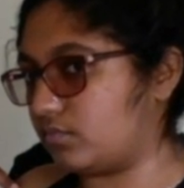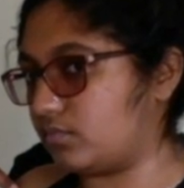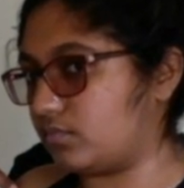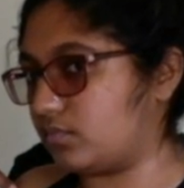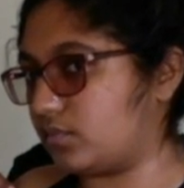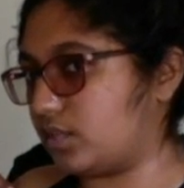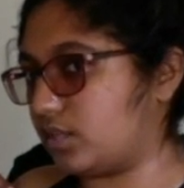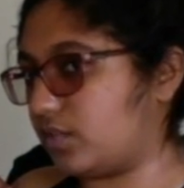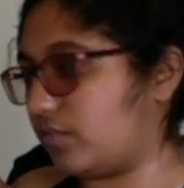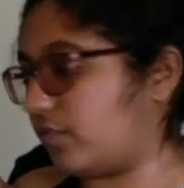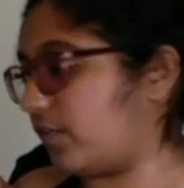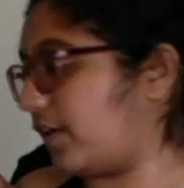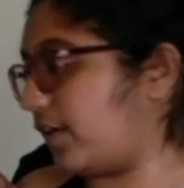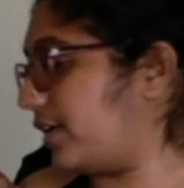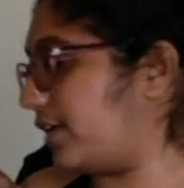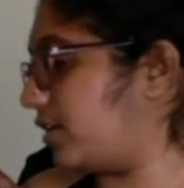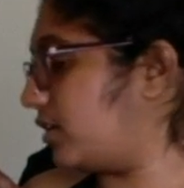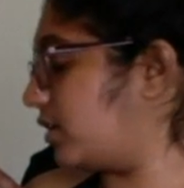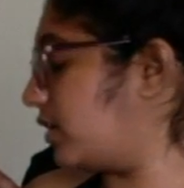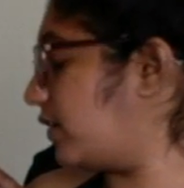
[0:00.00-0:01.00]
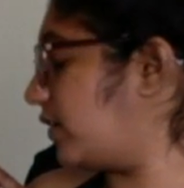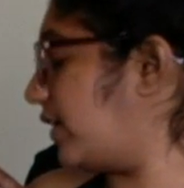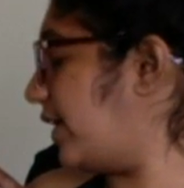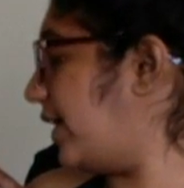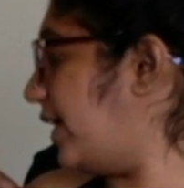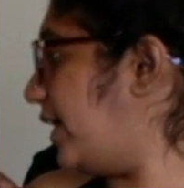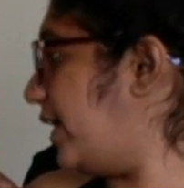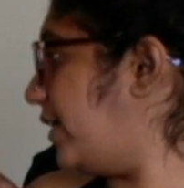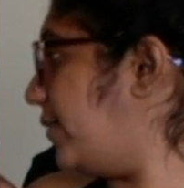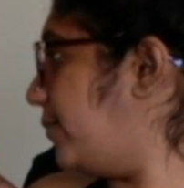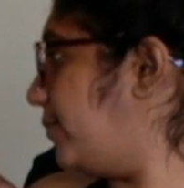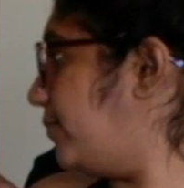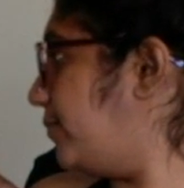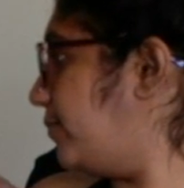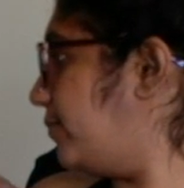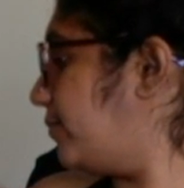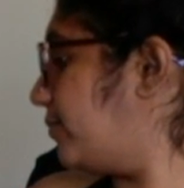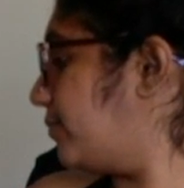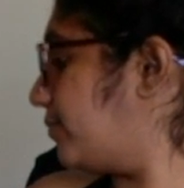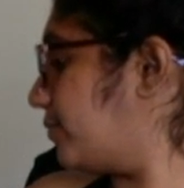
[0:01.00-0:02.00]
And finally the head.
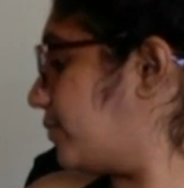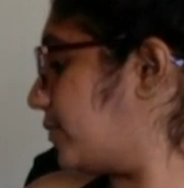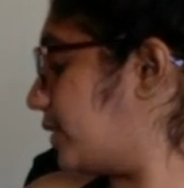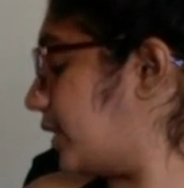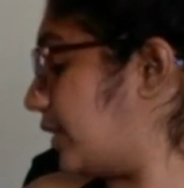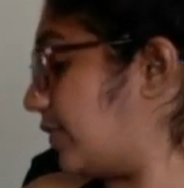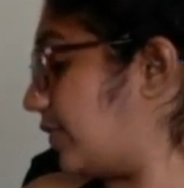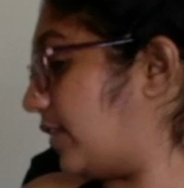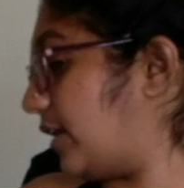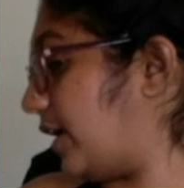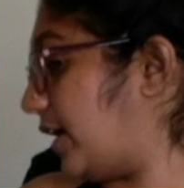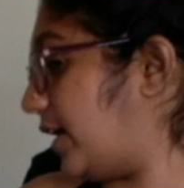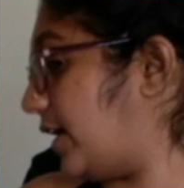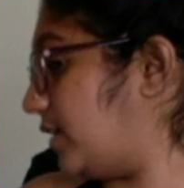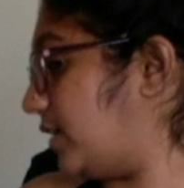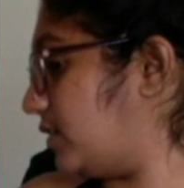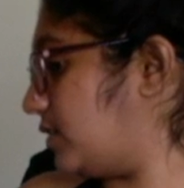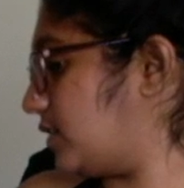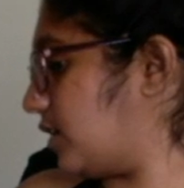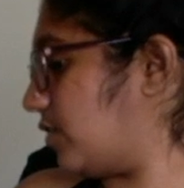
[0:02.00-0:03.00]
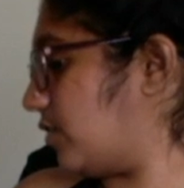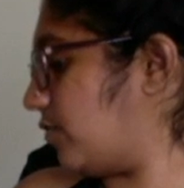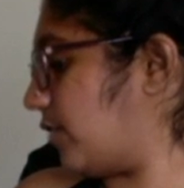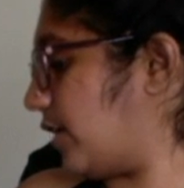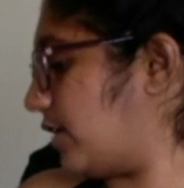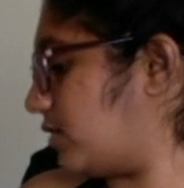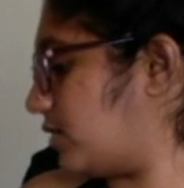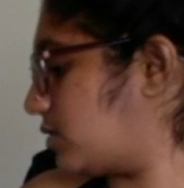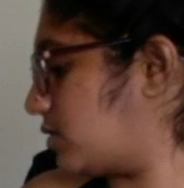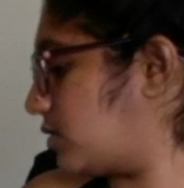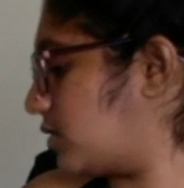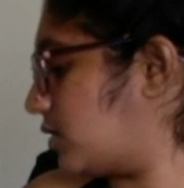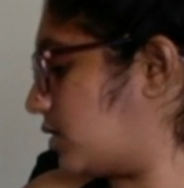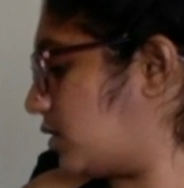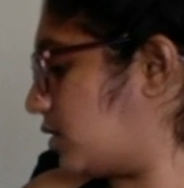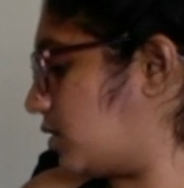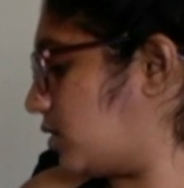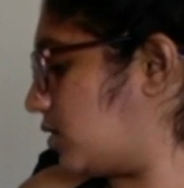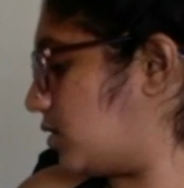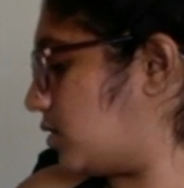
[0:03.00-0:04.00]
Then the hands can rest
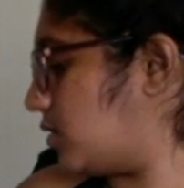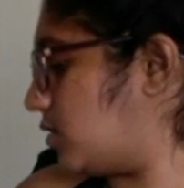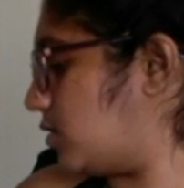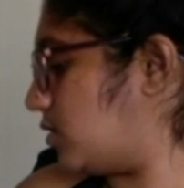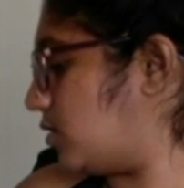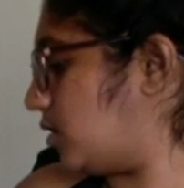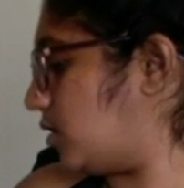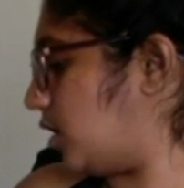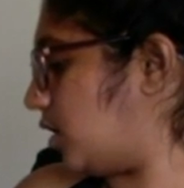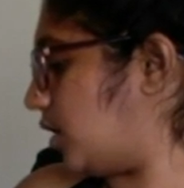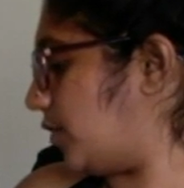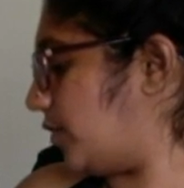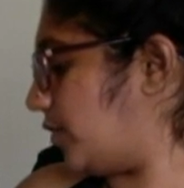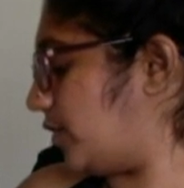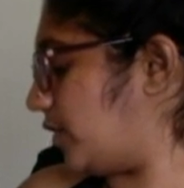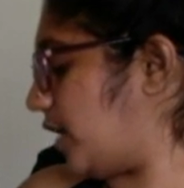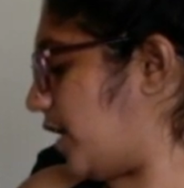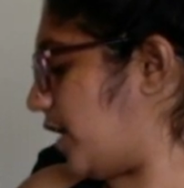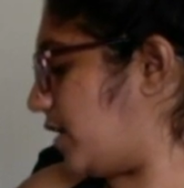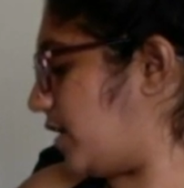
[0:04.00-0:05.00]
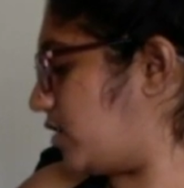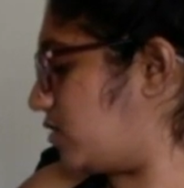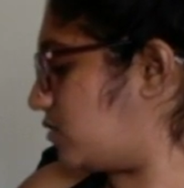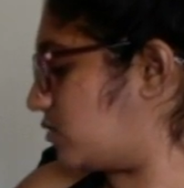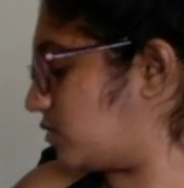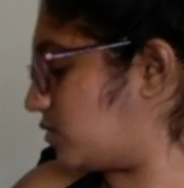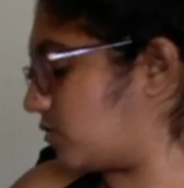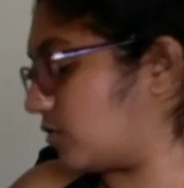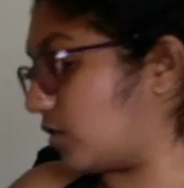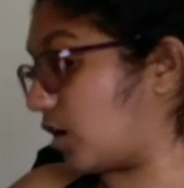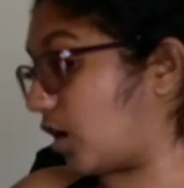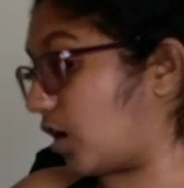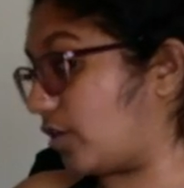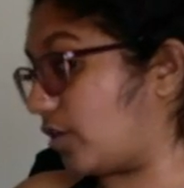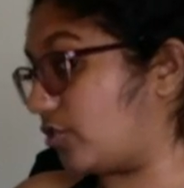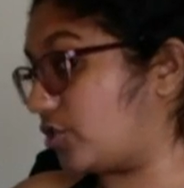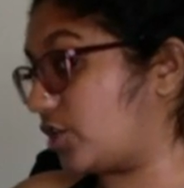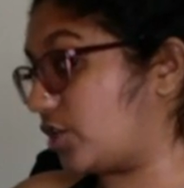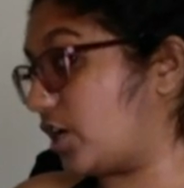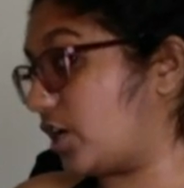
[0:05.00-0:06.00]
on the legs or on a
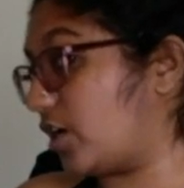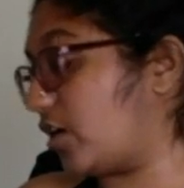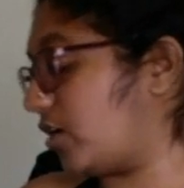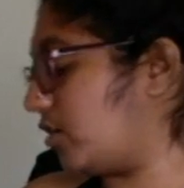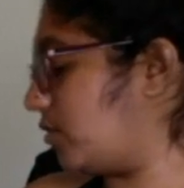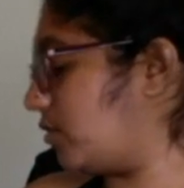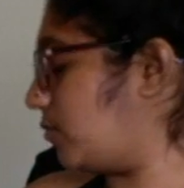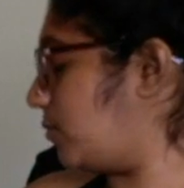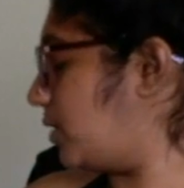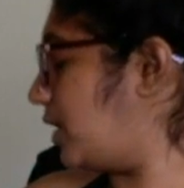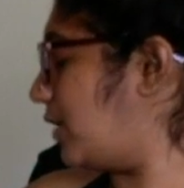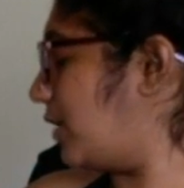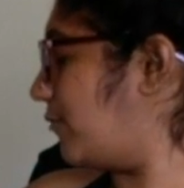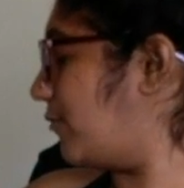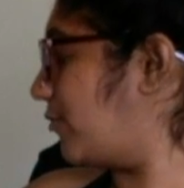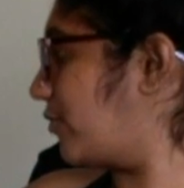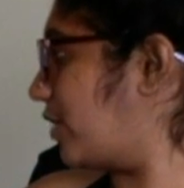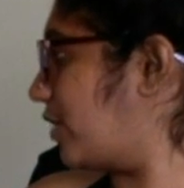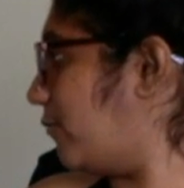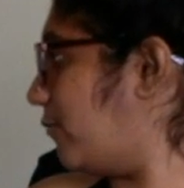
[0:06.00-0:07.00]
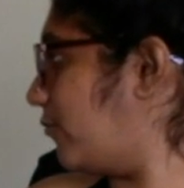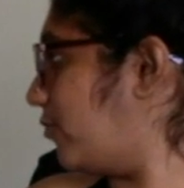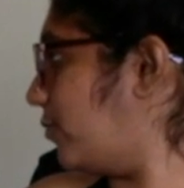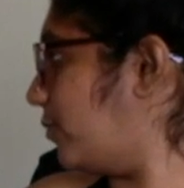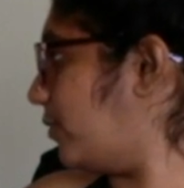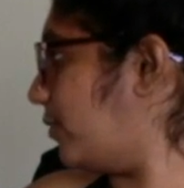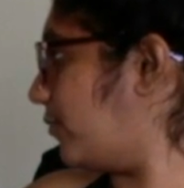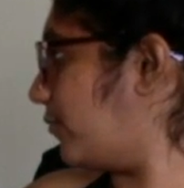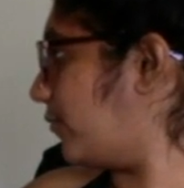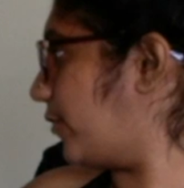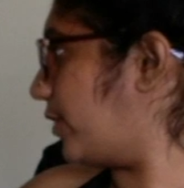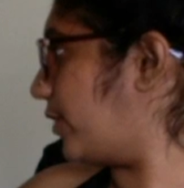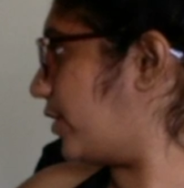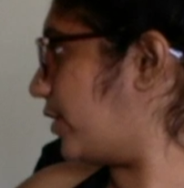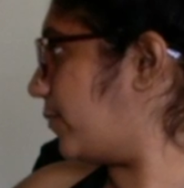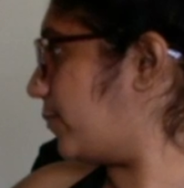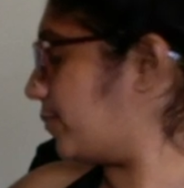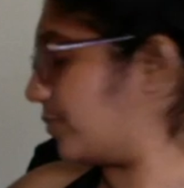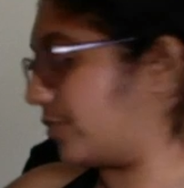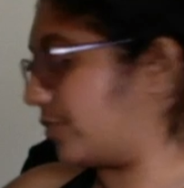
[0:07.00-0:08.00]
chair, whatever's comfortable for you.
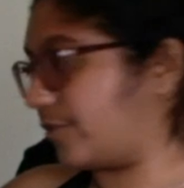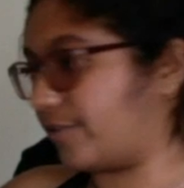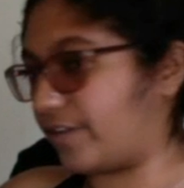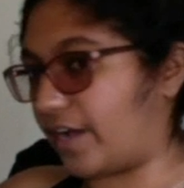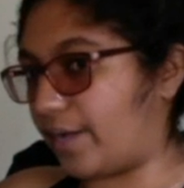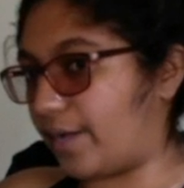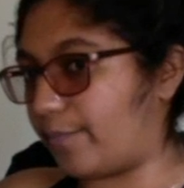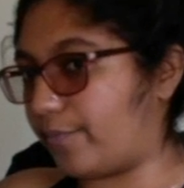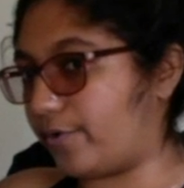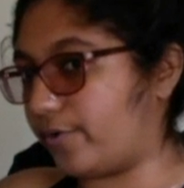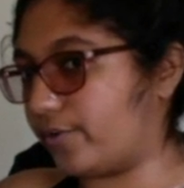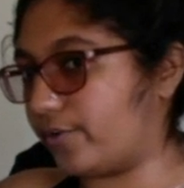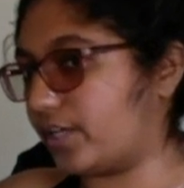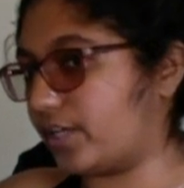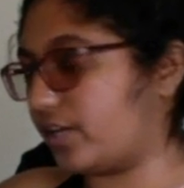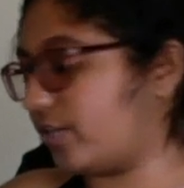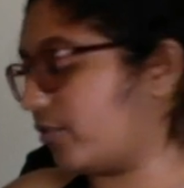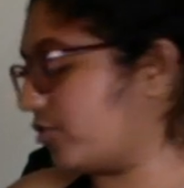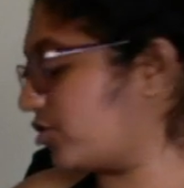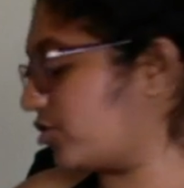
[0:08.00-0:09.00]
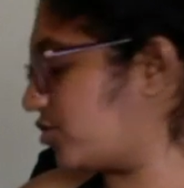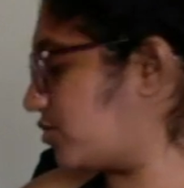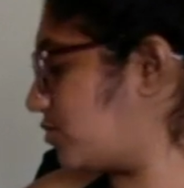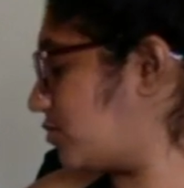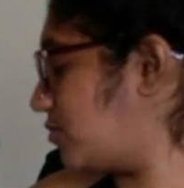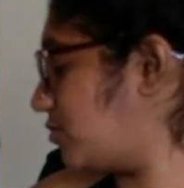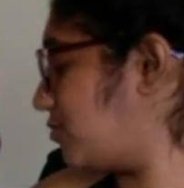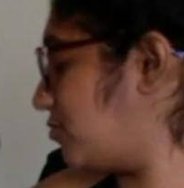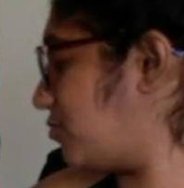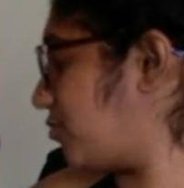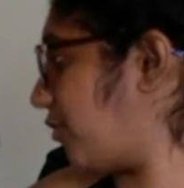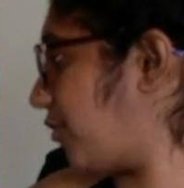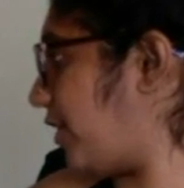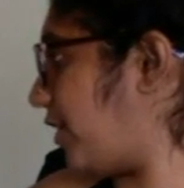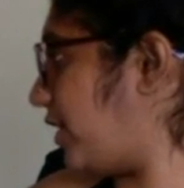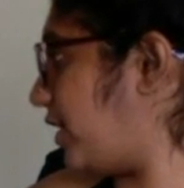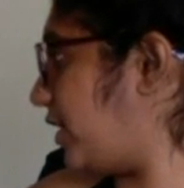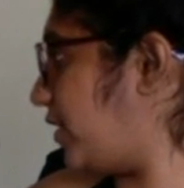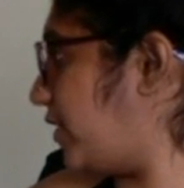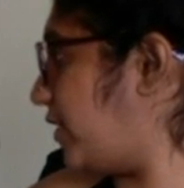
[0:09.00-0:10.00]
You're not pulling or
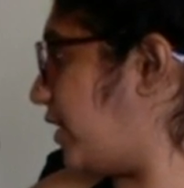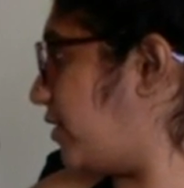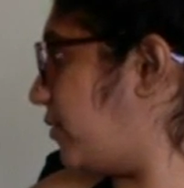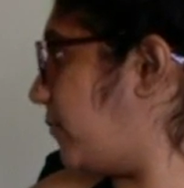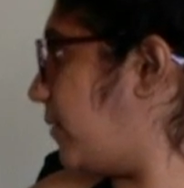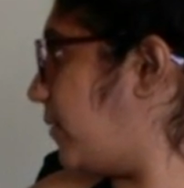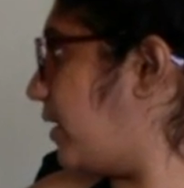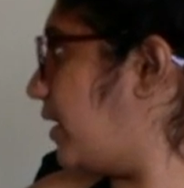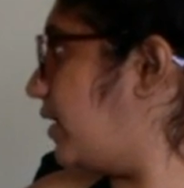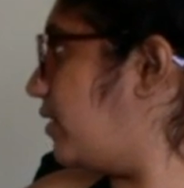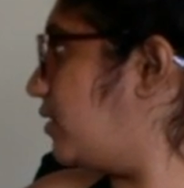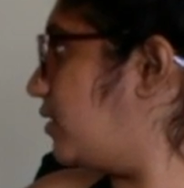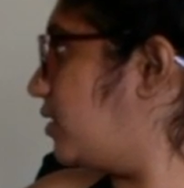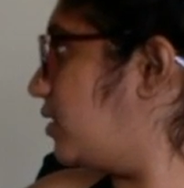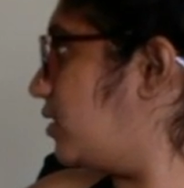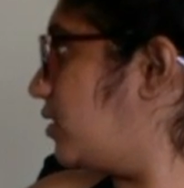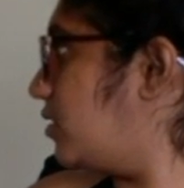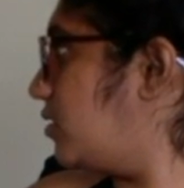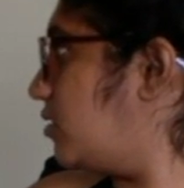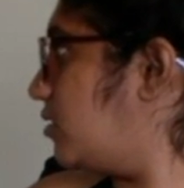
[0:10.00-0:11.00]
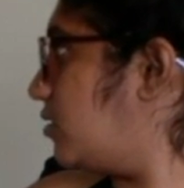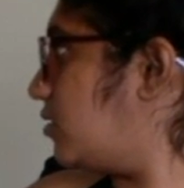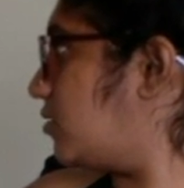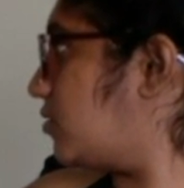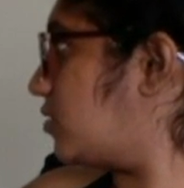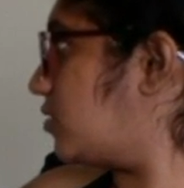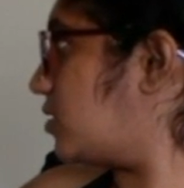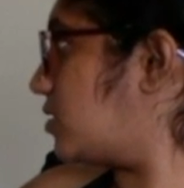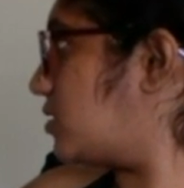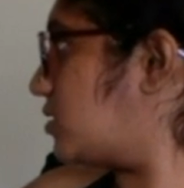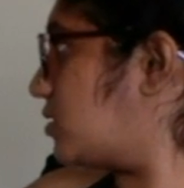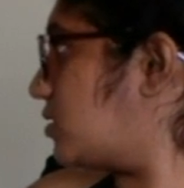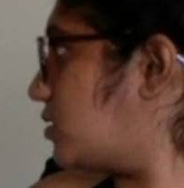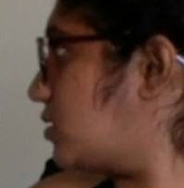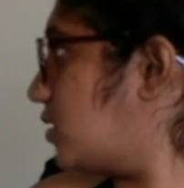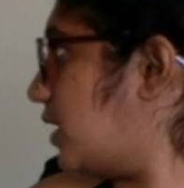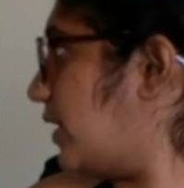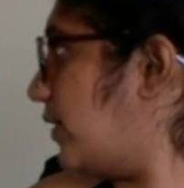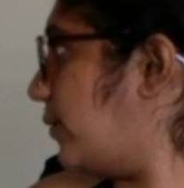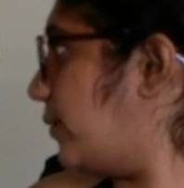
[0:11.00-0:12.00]
straining in any way, just
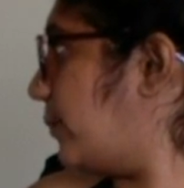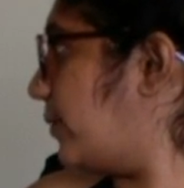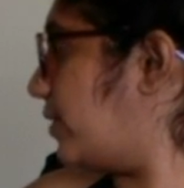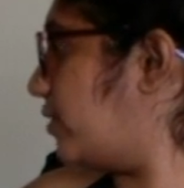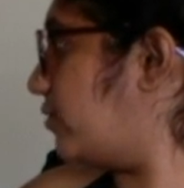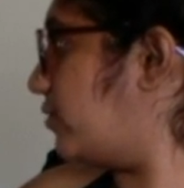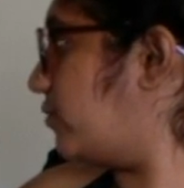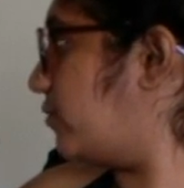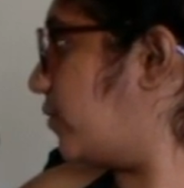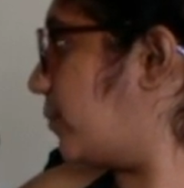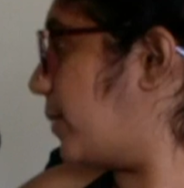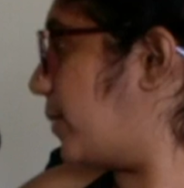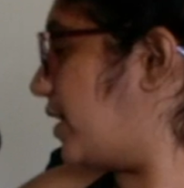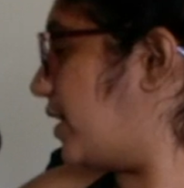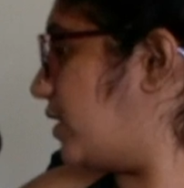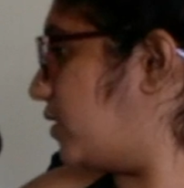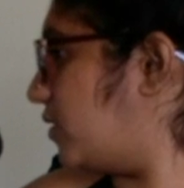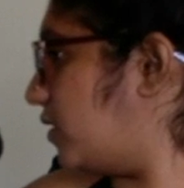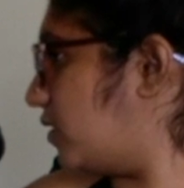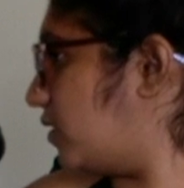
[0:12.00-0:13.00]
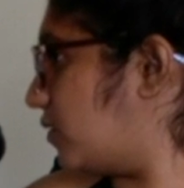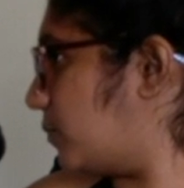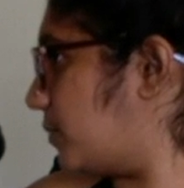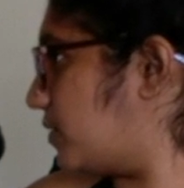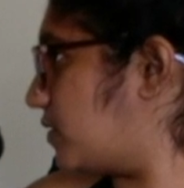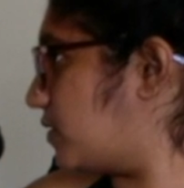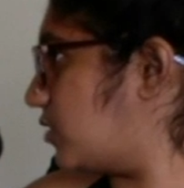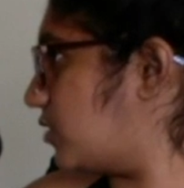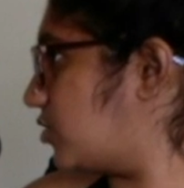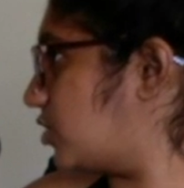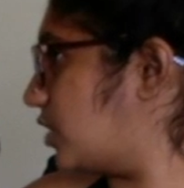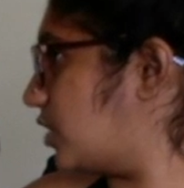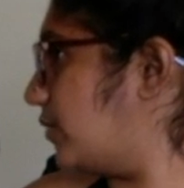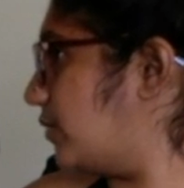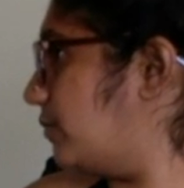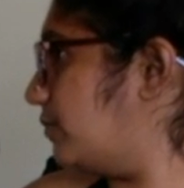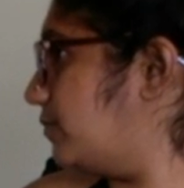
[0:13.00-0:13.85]
helping you remain in this position.